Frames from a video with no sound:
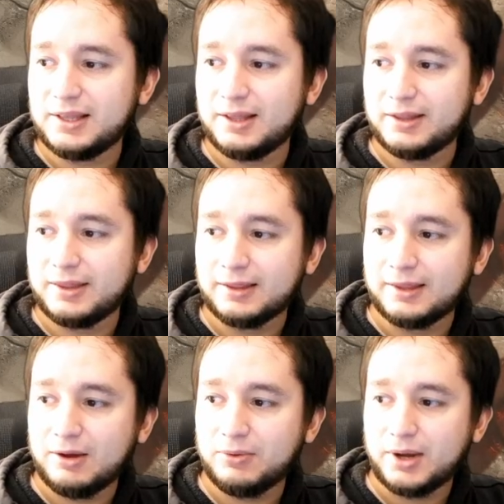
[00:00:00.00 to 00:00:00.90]
that
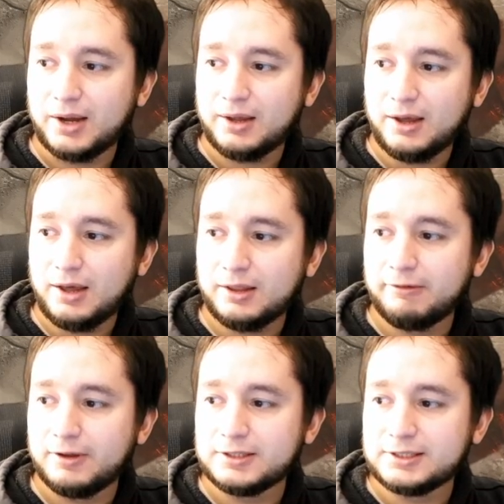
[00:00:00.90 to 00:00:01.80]
now
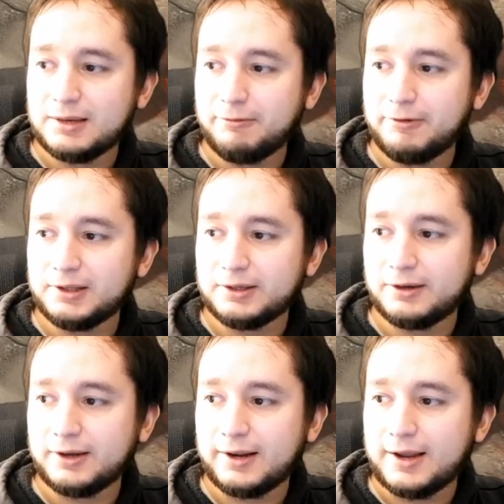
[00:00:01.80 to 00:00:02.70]
the same filter
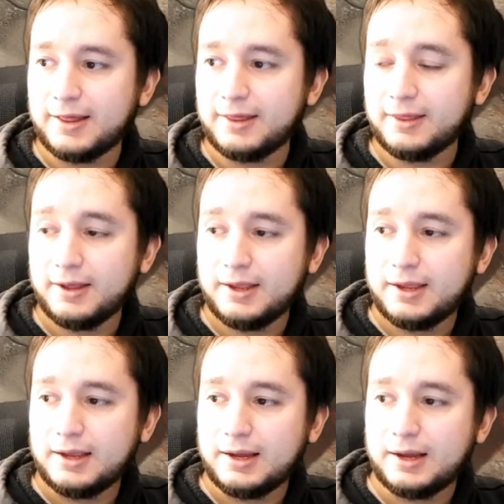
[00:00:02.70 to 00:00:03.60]
that I added
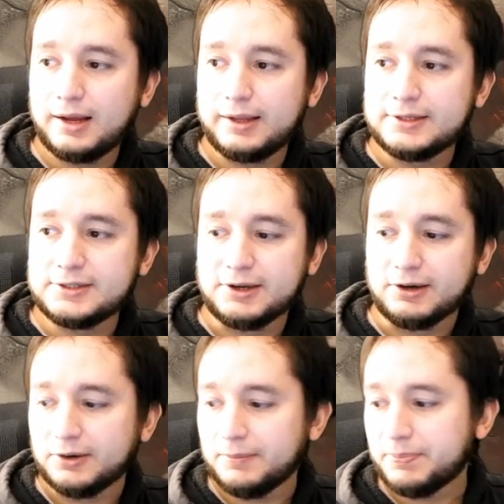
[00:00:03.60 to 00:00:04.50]
is
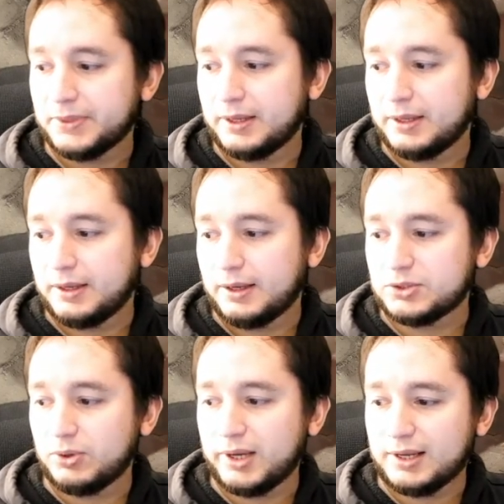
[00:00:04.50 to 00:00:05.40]
here.
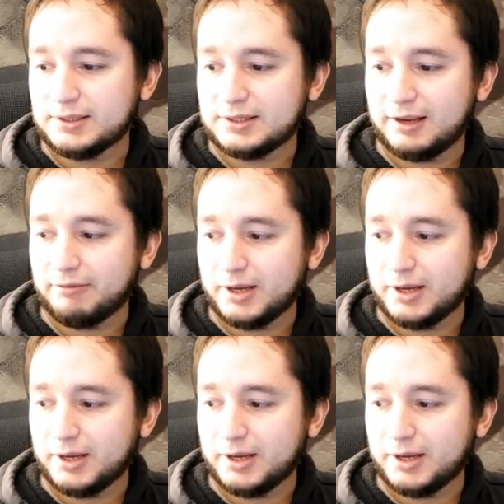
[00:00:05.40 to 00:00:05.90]
So I can save my